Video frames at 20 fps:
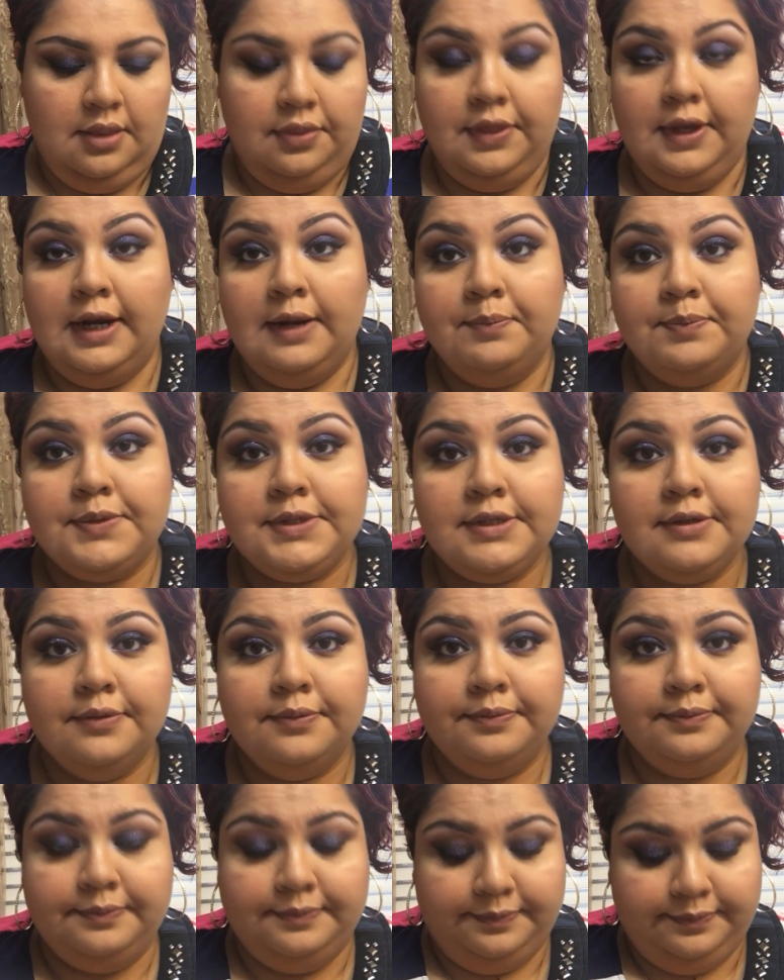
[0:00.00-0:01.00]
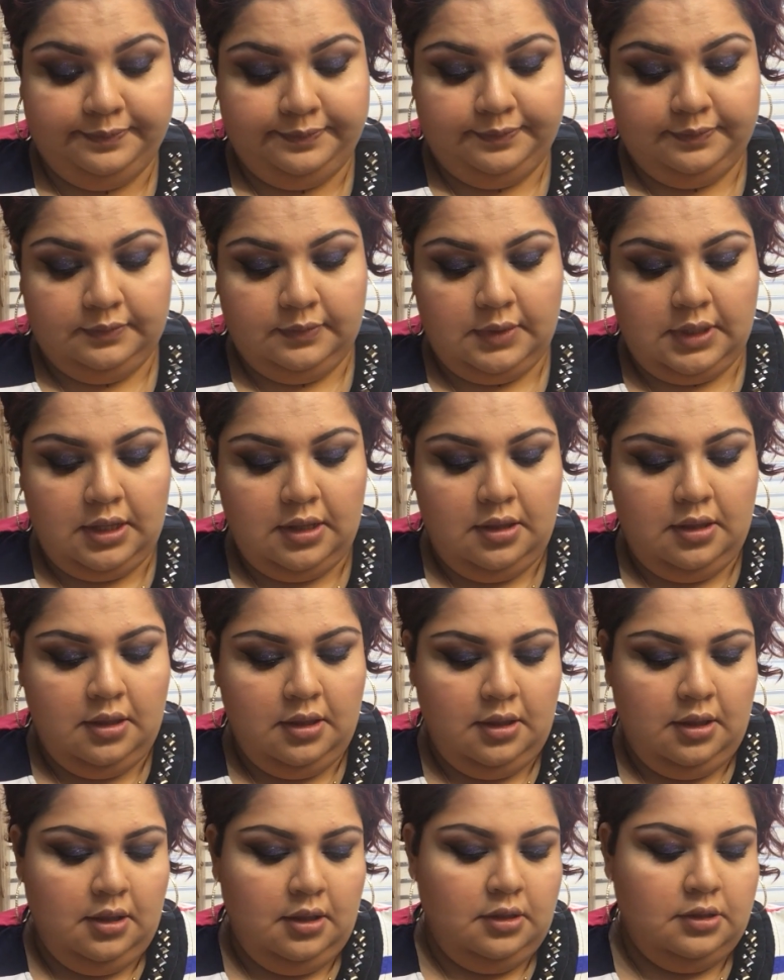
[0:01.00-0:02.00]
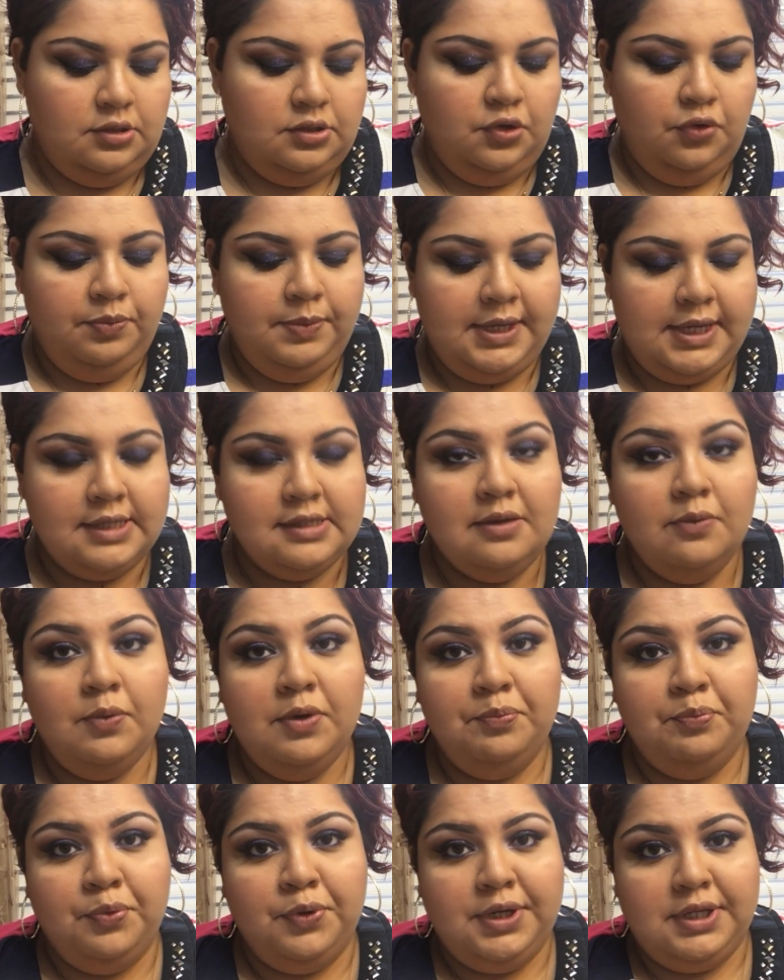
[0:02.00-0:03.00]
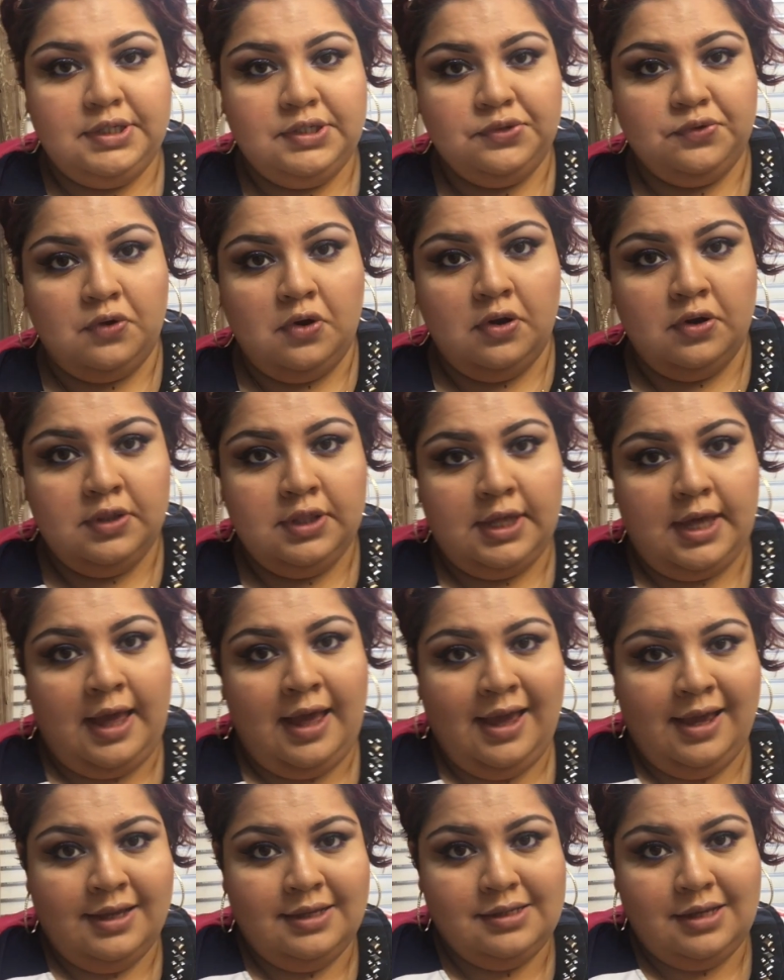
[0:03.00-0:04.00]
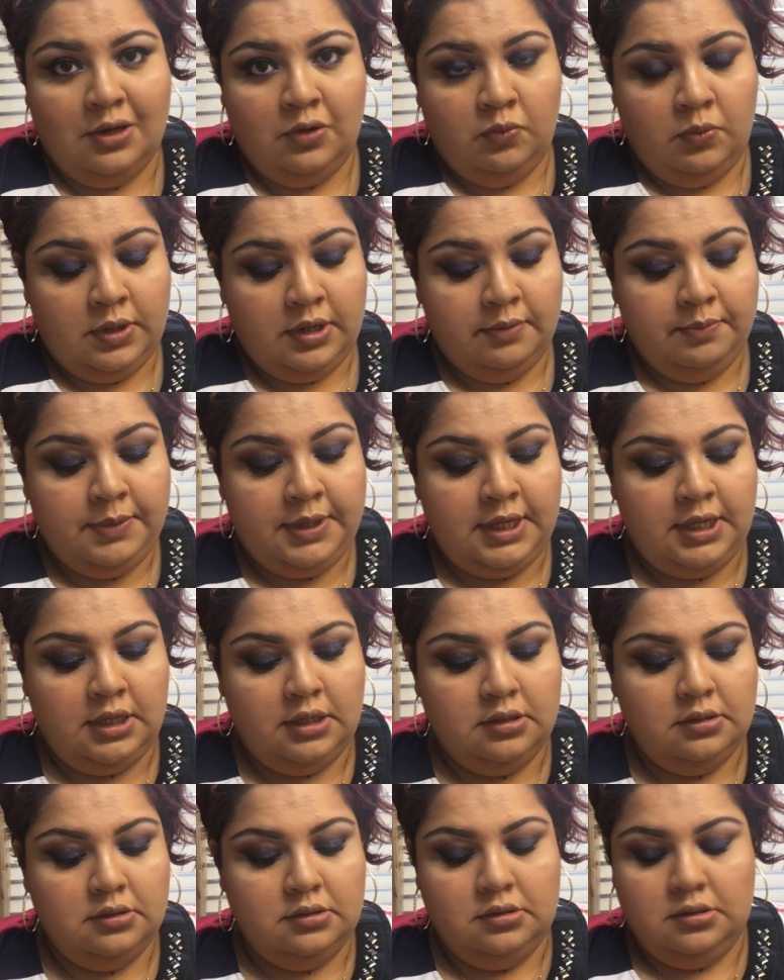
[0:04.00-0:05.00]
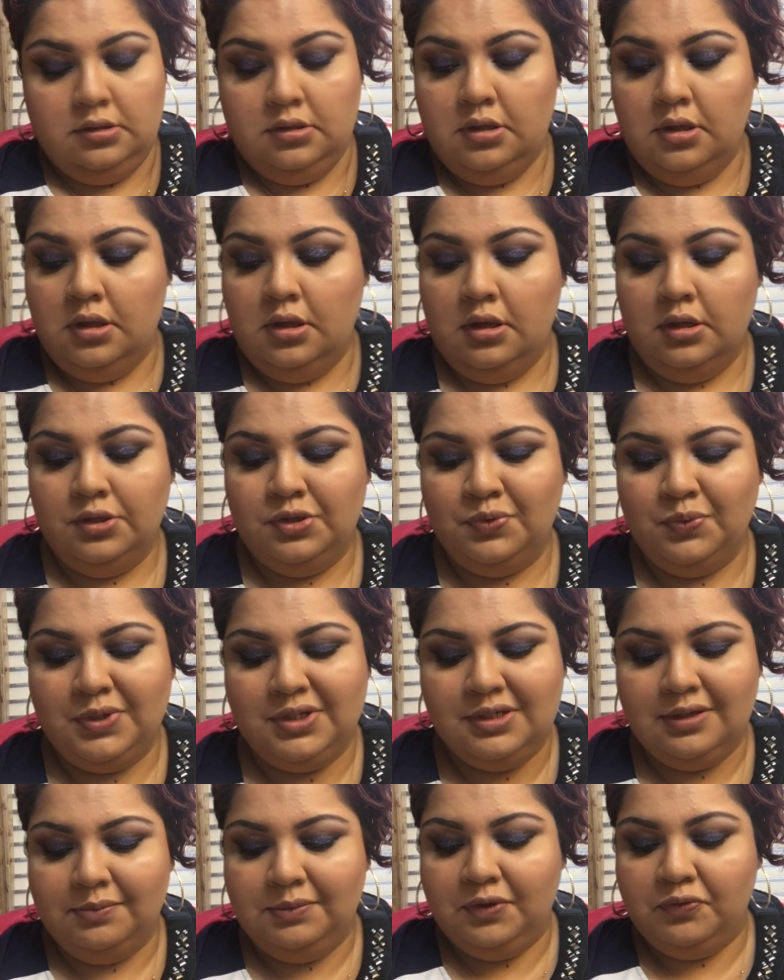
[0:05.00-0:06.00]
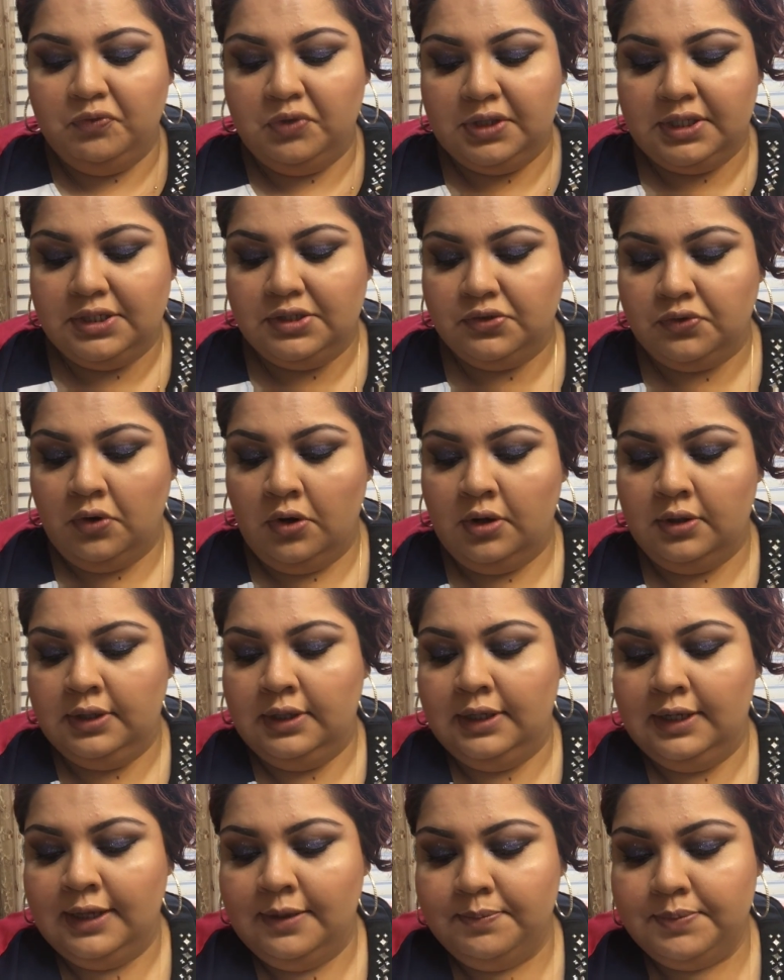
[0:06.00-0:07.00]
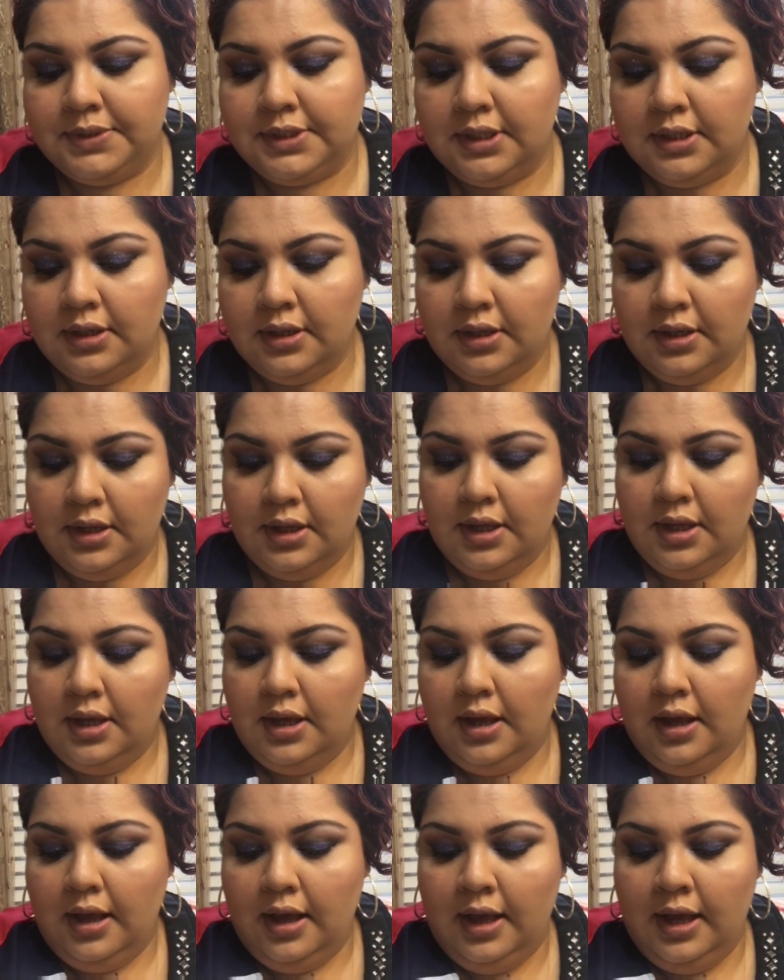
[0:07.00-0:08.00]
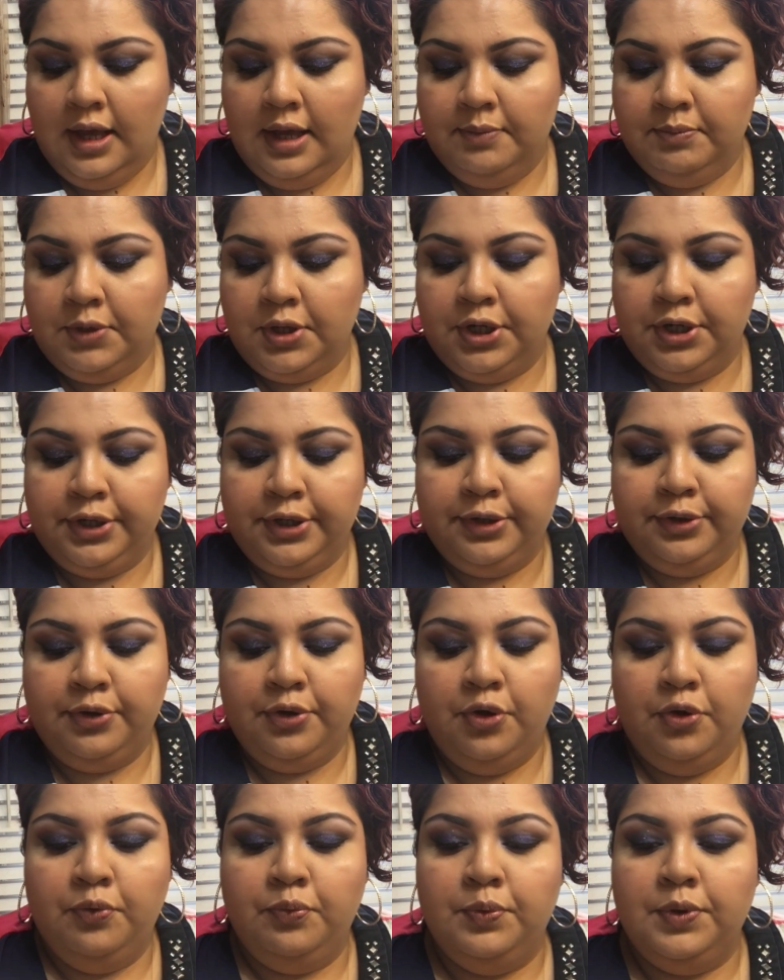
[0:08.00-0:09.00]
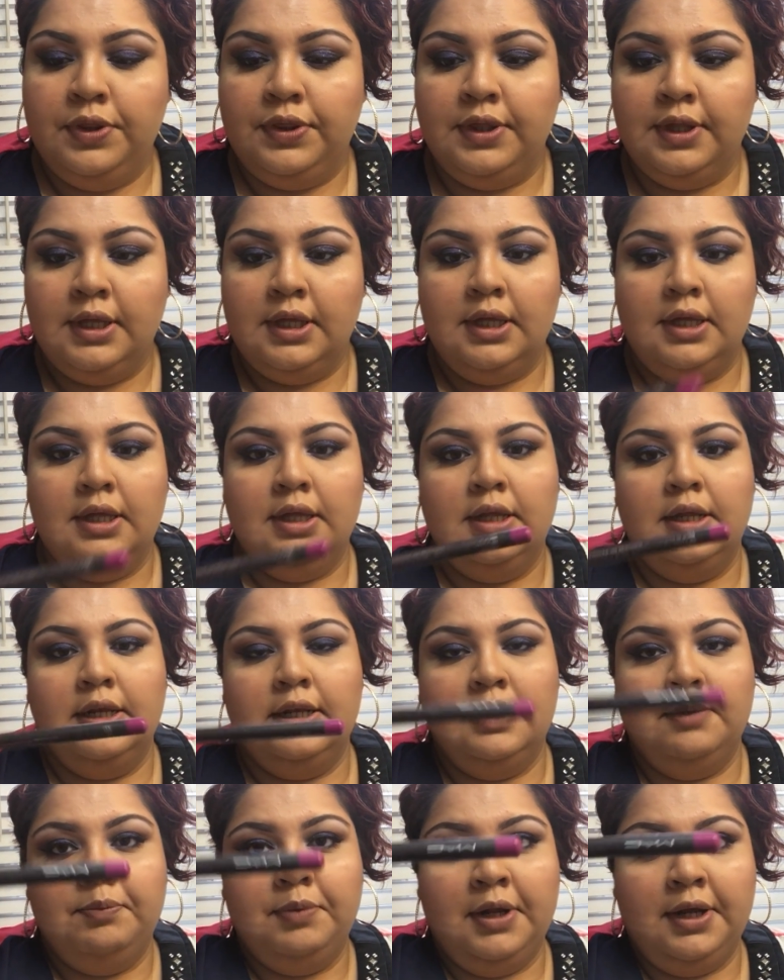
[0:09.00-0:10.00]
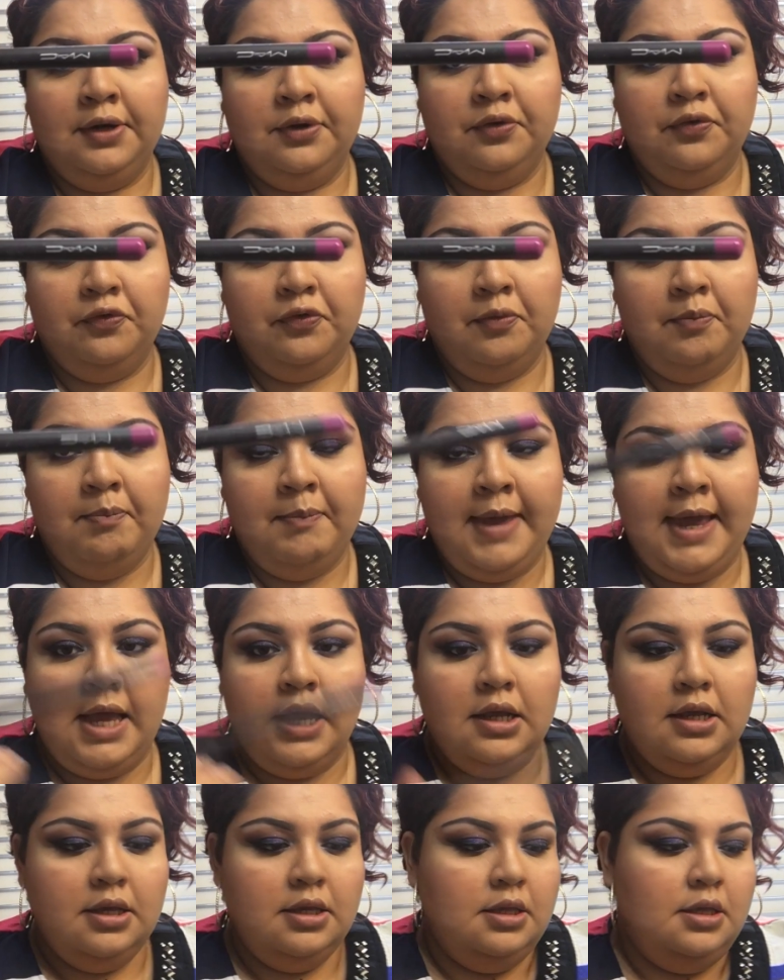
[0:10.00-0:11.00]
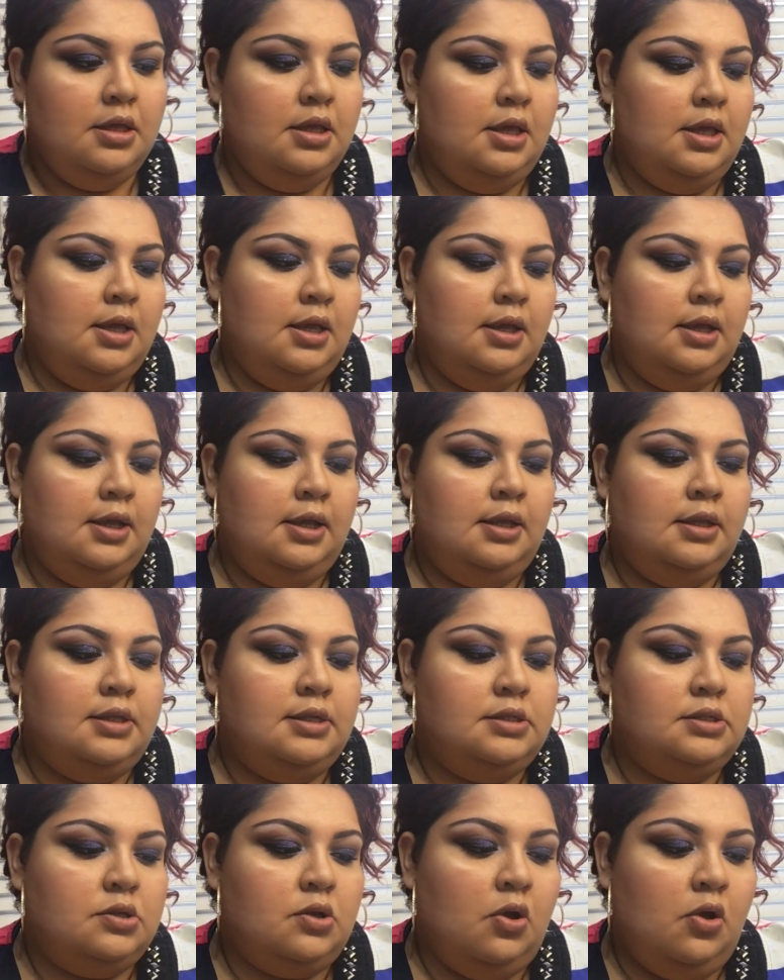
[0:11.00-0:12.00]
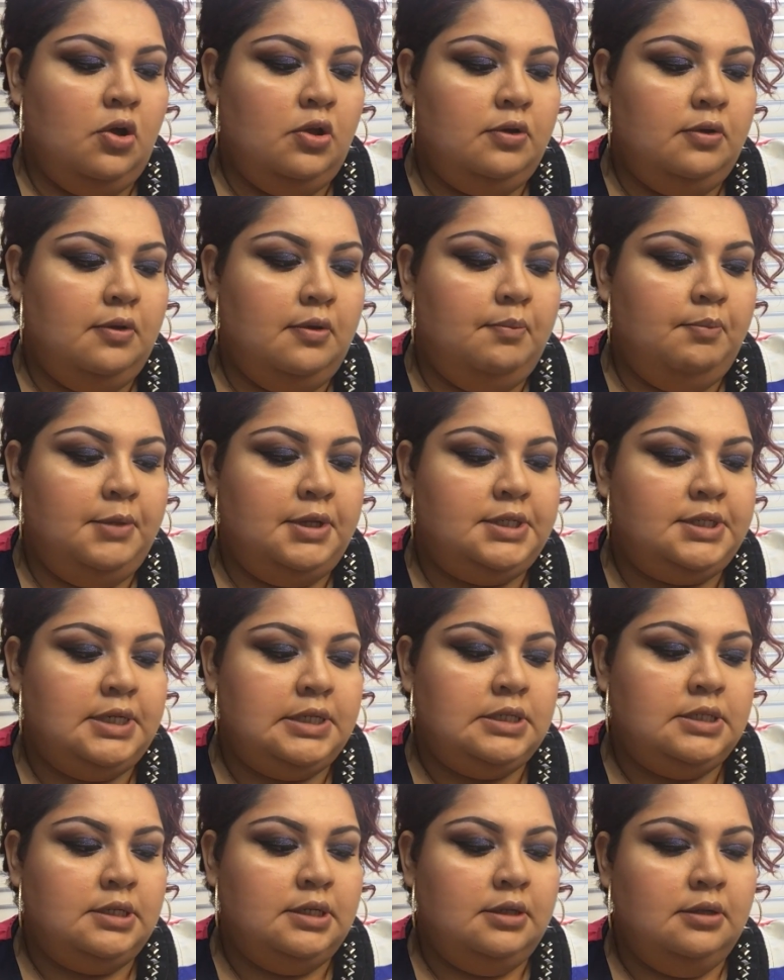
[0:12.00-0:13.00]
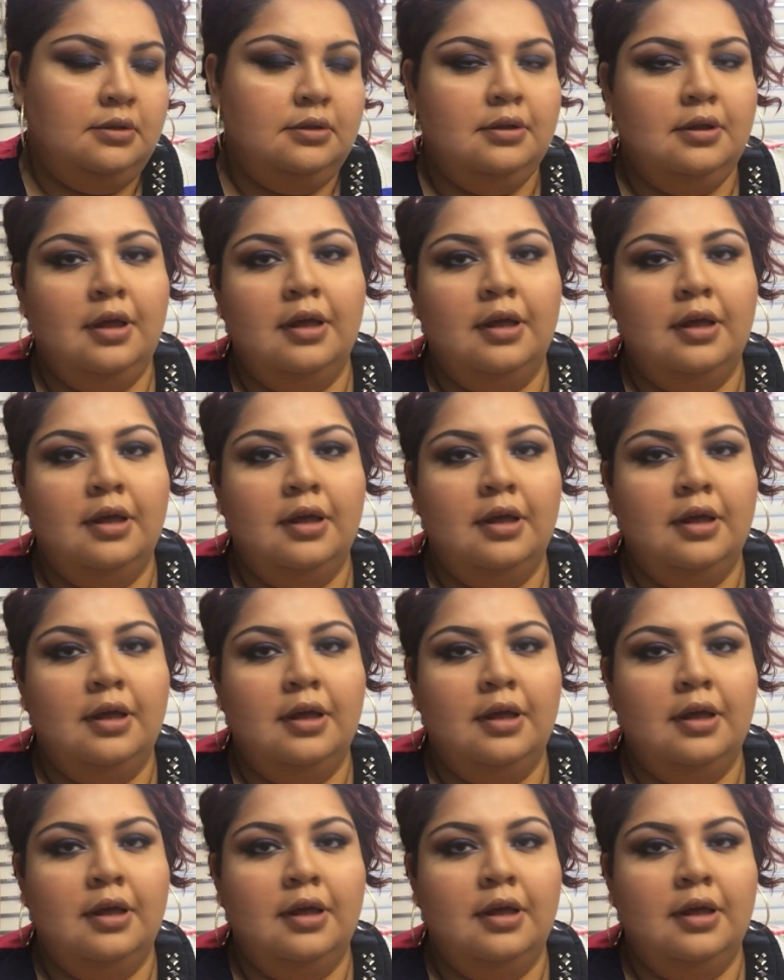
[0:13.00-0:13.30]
The lips. So because I went pretty strong on the eyes, I don't want to be doing something really strong on the lips. I'm gonna go with a lip liner from MAC. It is called Magenta.